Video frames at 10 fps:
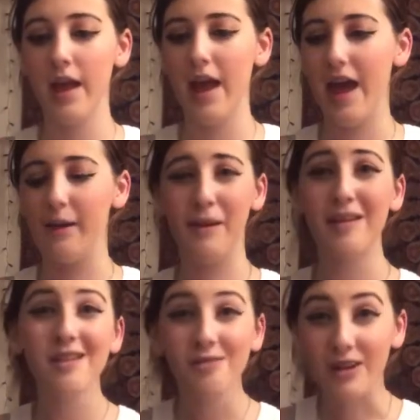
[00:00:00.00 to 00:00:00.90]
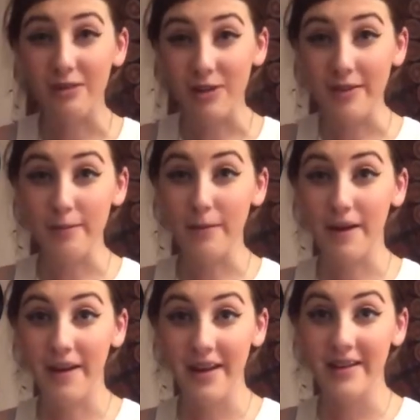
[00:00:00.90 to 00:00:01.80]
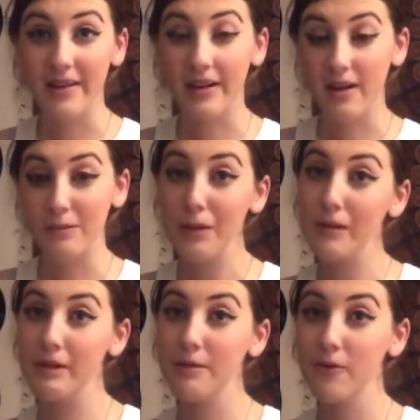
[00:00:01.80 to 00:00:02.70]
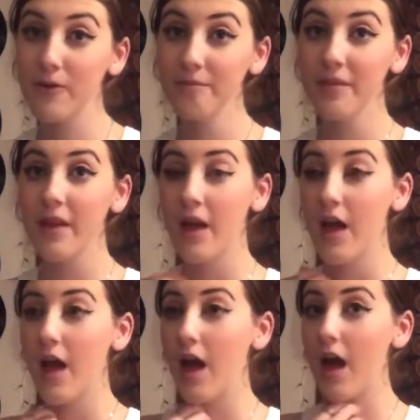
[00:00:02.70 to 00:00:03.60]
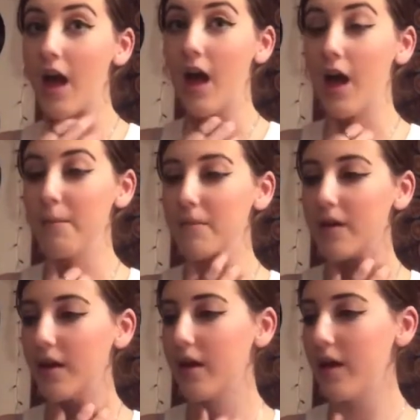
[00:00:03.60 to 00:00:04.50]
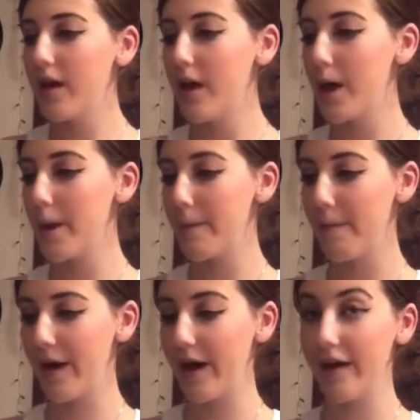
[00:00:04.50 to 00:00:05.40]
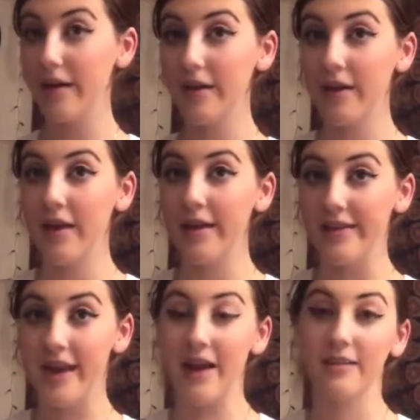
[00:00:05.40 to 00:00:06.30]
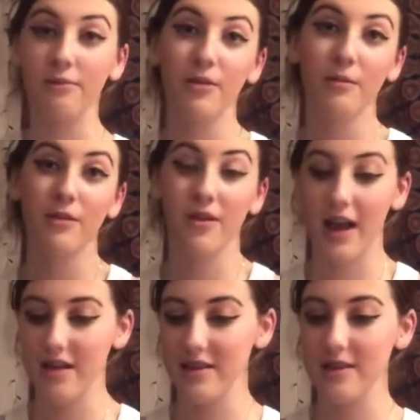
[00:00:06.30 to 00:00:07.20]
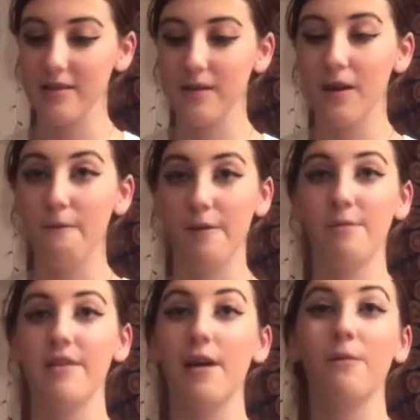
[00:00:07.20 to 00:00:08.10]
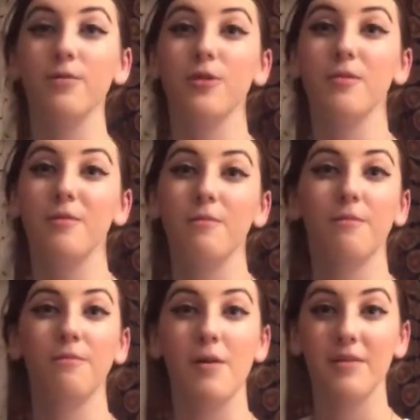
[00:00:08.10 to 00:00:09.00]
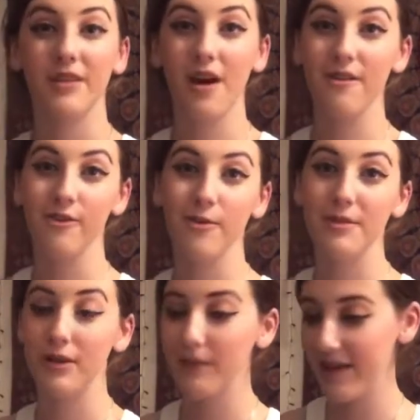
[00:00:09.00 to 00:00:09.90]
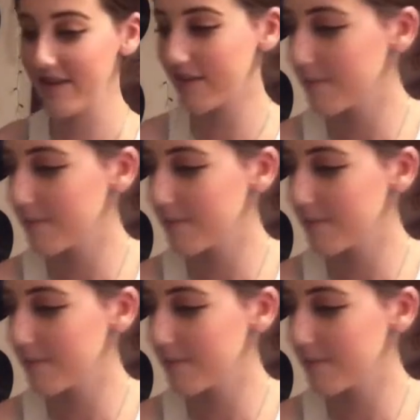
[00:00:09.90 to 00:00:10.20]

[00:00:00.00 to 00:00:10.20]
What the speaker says: And basically just really rude to me about it, so I don't support them anymore. But yeah, so I'm not going to be doing lashes, which means I will do my mascara on my top lashes.